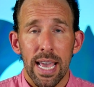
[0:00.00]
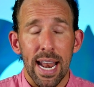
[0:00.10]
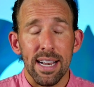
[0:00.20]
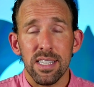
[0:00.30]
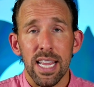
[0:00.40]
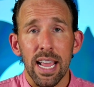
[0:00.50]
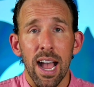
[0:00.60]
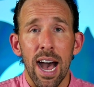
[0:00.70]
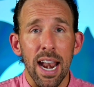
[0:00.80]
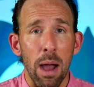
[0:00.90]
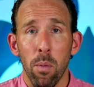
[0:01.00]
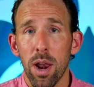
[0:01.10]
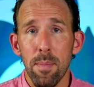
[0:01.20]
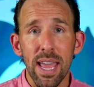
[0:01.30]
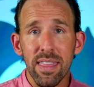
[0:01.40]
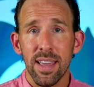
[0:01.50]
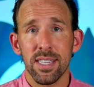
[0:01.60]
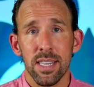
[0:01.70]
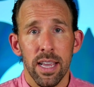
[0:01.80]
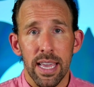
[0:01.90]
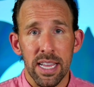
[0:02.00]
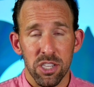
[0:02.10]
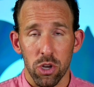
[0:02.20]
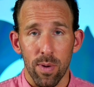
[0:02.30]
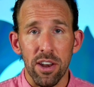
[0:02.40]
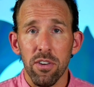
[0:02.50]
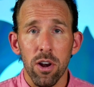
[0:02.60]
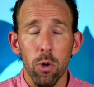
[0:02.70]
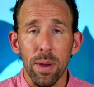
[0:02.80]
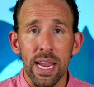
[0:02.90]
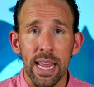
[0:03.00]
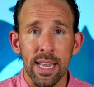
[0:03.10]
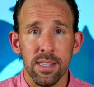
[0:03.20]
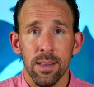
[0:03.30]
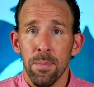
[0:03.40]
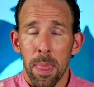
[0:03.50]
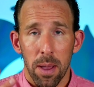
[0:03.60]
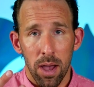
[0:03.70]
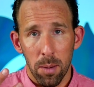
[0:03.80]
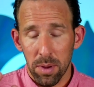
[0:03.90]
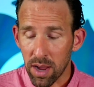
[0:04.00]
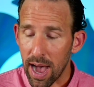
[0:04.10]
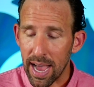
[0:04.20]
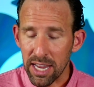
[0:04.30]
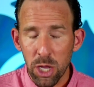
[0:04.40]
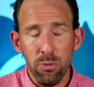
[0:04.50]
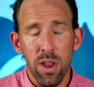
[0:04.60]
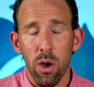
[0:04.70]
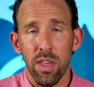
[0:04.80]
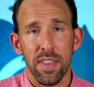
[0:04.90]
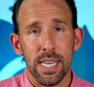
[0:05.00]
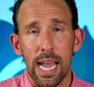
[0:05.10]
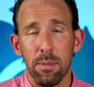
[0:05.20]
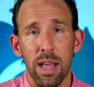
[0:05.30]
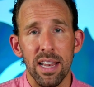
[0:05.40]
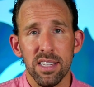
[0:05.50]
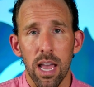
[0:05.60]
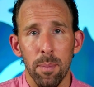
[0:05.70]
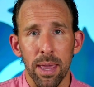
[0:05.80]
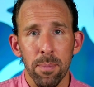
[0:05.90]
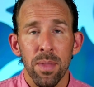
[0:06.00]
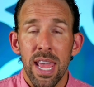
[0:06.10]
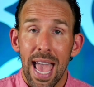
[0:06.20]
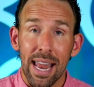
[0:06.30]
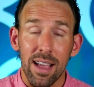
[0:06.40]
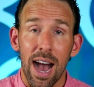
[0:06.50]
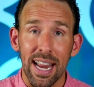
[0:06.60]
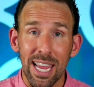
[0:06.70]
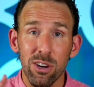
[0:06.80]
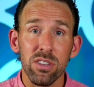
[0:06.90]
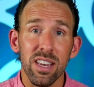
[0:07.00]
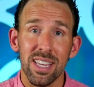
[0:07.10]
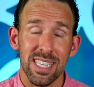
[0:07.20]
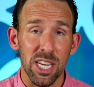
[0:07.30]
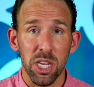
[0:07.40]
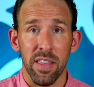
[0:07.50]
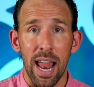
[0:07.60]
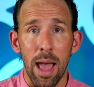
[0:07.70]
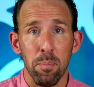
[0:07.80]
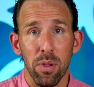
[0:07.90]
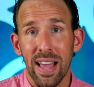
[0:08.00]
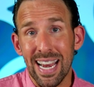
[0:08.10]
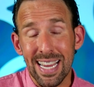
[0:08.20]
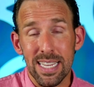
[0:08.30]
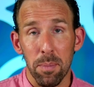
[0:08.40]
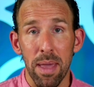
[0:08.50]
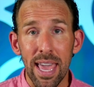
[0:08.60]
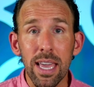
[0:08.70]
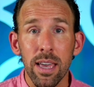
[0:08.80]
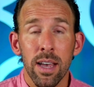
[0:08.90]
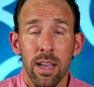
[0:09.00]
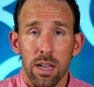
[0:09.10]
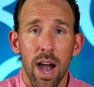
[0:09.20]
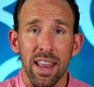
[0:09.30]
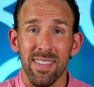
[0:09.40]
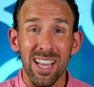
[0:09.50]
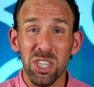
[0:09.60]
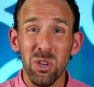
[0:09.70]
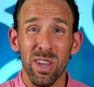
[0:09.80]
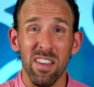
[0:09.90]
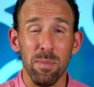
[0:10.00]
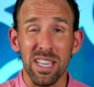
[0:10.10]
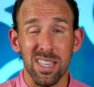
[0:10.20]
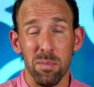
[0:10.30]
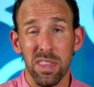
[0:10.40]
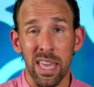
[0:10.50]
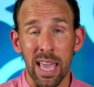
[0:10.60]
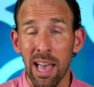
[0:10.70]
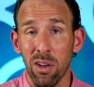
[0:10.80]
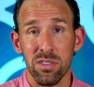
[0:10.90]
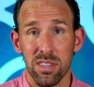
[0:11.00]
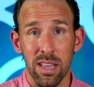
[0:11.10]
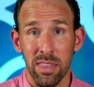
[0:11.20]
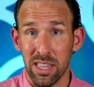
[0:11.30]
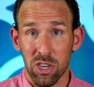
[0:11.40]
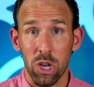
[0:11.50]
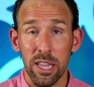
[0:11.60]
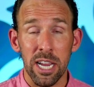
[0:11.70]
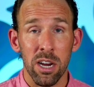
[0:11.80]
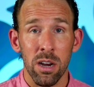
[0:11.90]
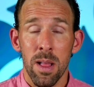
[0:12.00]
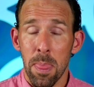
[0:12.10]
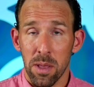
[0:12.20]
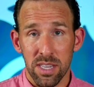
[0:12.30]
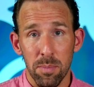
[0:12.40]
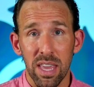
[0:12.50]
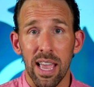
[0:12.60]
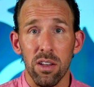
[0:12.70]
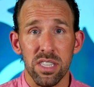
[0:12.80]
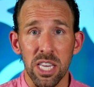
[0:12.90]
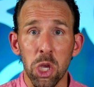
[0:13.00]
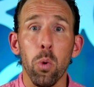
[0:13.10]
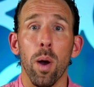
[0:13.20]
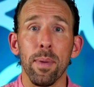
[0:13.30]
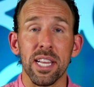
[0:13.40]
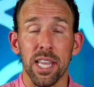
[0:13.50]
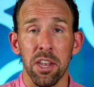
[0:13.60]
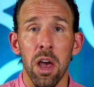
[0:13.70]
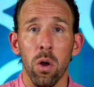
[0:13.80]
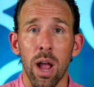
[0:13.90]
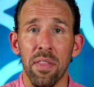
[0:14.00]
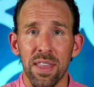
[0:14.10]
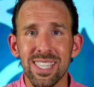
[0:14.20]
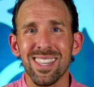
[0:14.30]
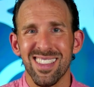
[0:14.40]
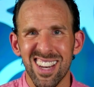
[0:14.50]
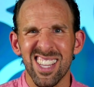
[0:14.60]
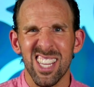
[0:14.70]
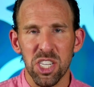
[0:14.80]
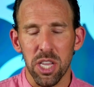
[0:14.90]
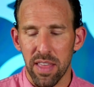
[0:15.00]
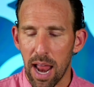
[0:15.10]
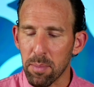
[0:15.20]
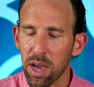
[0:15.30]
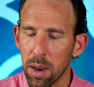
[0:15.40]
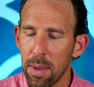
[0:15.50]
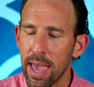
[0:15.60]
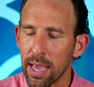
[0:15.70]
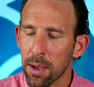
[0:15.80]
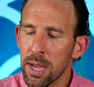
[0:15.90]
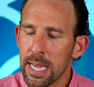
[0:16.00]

And I just say, God, I want to make this in surrender and obedience. Um, God, you know that the timeline is coming. And God, here's the decision that I'm planning to make. God, unless you give me something else that's clear, something else that you want me to know, God, this is the decision that I'm going to make.